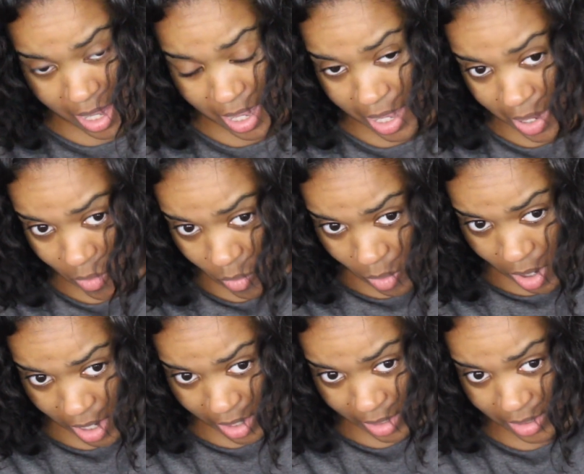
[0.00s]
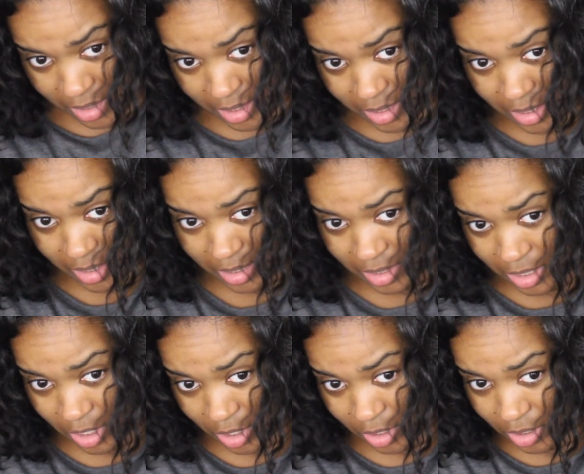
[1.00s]
a wand
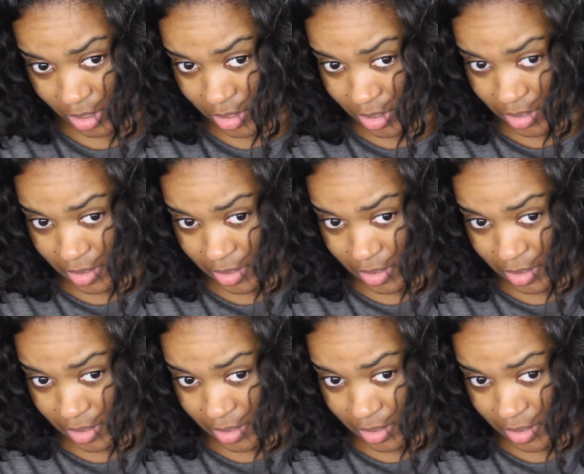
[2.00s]
curler.